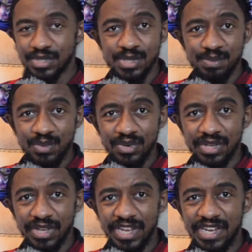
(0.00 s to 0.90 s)

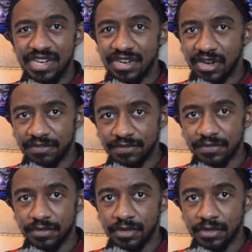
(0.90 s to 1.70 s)
smaller enough.